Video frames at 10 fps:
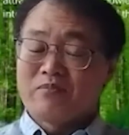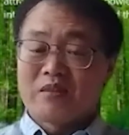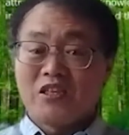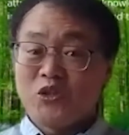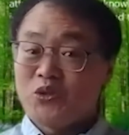
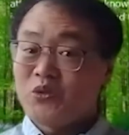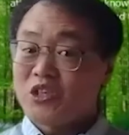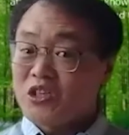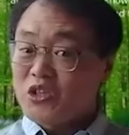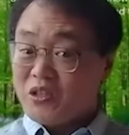use
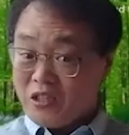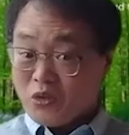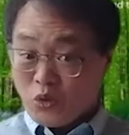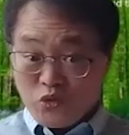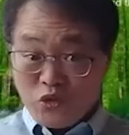the
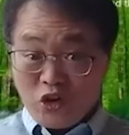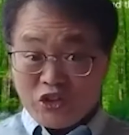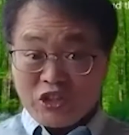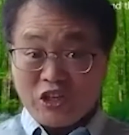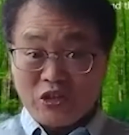digital
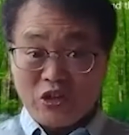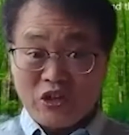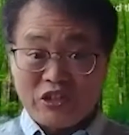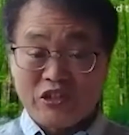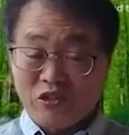forest
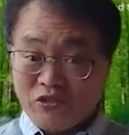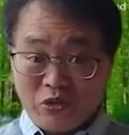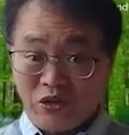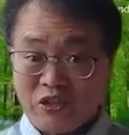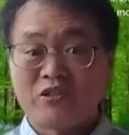technology, of
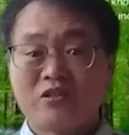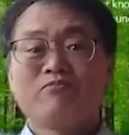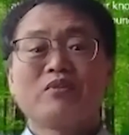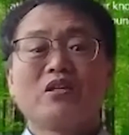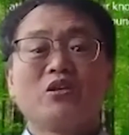course,
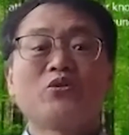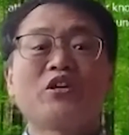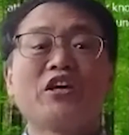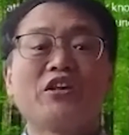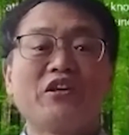you
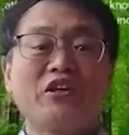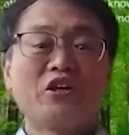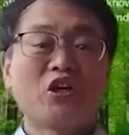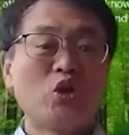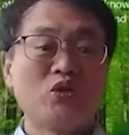can
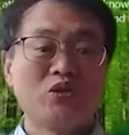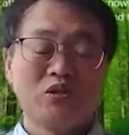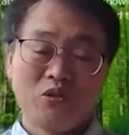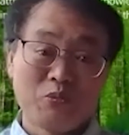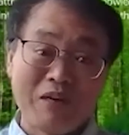include,
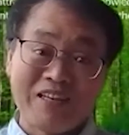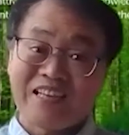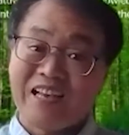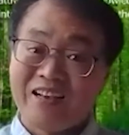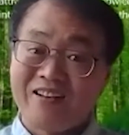you must
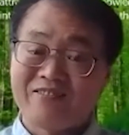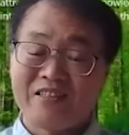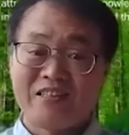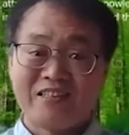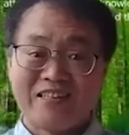have
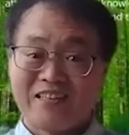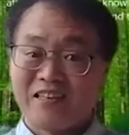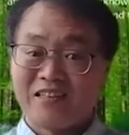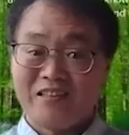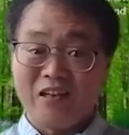
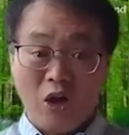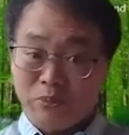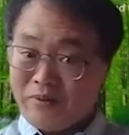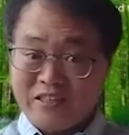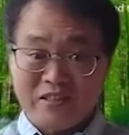
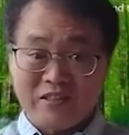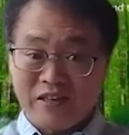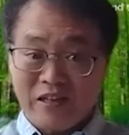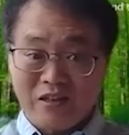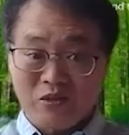
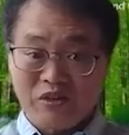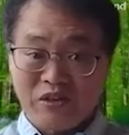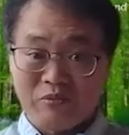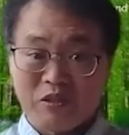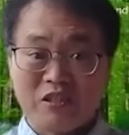optimization
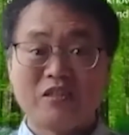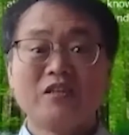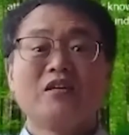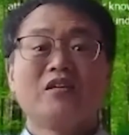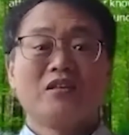algorithms.
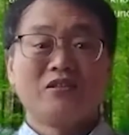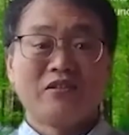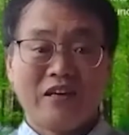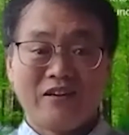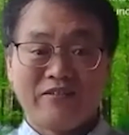you
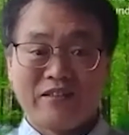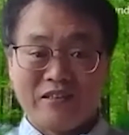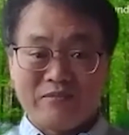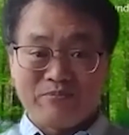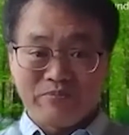have
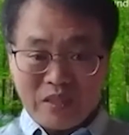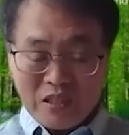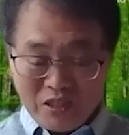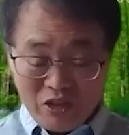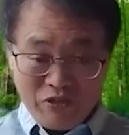
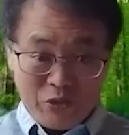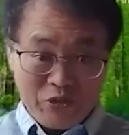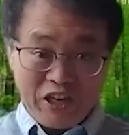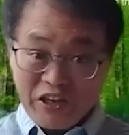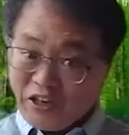if you
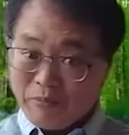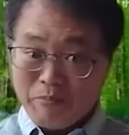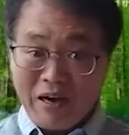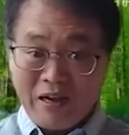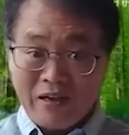can
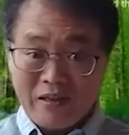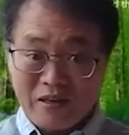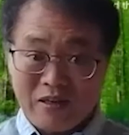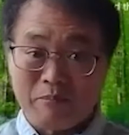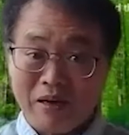combine
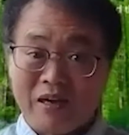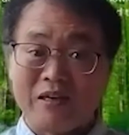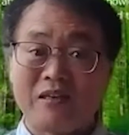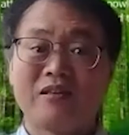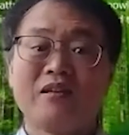
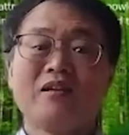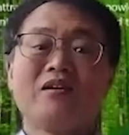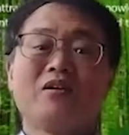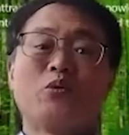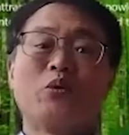
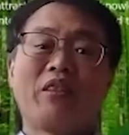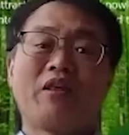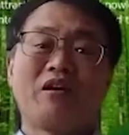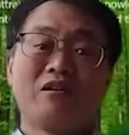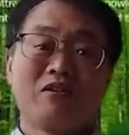with
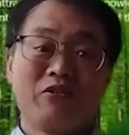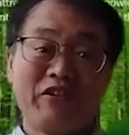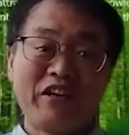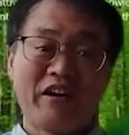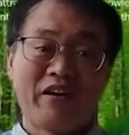
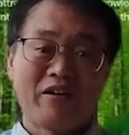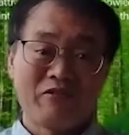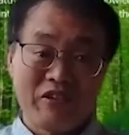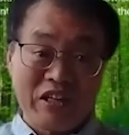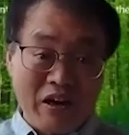
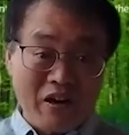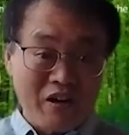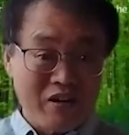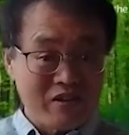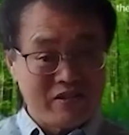VR,